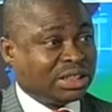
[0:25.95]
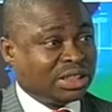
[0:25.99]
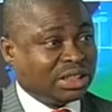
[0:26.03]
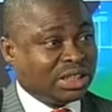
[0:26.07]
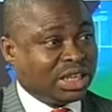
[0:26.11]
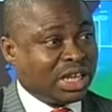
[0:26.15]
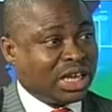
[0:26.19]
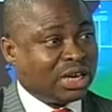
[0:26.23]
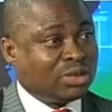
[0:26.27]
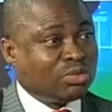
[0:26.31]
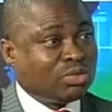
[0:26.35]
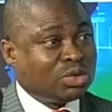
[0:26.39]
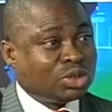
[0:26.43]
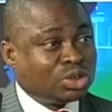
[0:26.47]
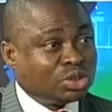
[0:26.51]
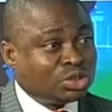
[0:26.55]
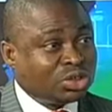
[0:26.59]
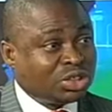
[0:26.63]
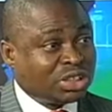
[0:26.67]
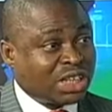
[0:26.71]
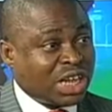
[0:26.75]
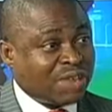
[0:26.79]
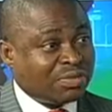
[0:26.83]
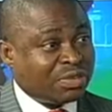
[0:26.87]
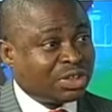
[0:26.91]
then we
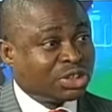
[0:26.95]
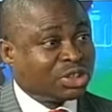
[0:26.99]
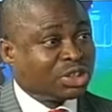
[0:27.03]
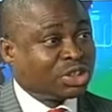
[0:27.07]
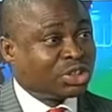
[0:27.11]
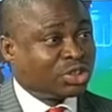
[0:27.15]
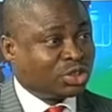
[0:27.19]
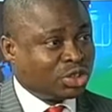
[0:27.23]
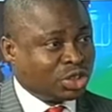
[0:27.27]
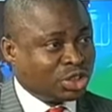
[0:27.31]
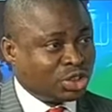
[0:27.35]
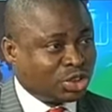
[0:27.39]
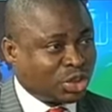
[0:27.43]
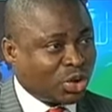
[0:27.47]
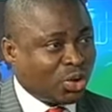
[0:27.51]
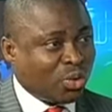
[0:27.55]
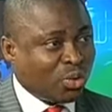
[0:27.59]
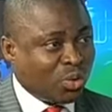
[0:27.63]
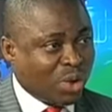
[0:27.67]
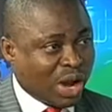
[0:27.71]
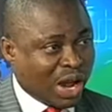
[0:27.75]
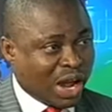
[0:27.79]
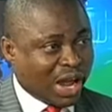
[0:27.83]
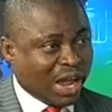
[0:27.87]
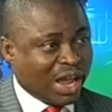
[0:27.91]
shouldn't have a situation
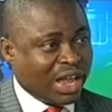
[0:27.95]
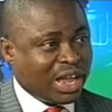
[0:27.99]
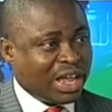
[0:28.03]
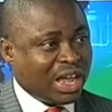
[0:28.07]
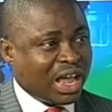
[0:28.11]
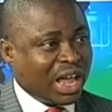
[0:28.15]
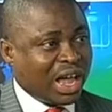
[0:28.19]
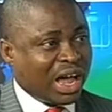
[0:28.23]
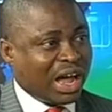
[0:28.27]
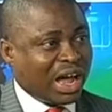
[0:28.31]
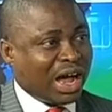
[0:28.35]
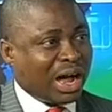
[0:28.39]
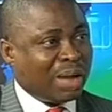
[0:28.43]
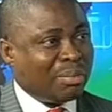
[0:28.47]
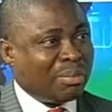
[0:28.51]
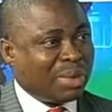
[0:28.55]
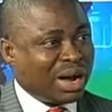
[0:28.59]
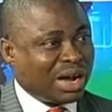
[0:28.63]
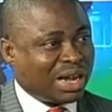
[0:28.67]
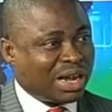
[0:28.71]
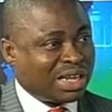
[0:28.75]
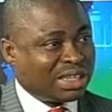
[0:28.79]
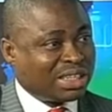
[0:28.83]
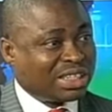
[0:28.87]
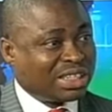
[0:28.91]
where our
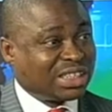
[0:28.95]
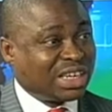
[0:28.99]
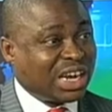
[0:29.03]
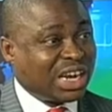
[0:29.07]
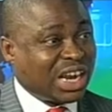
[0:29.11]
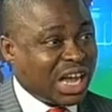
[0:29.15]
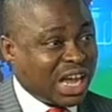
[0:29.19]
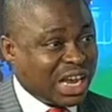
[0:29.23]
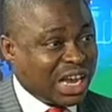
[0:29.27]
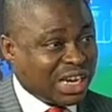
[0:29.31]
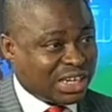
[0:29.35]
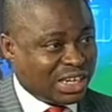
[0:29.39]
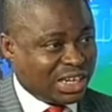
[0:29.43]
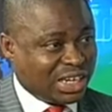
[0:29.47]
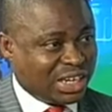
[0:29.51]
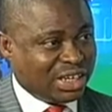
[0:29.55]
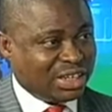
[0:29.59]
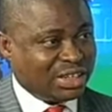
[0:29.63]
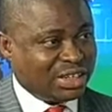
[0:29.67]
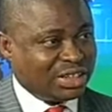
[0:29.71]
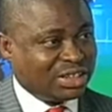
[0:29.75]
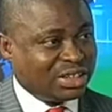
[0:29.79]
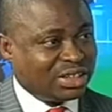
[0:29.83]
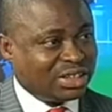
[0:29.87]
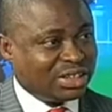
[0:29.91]
market is
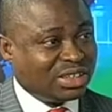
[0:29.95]
largely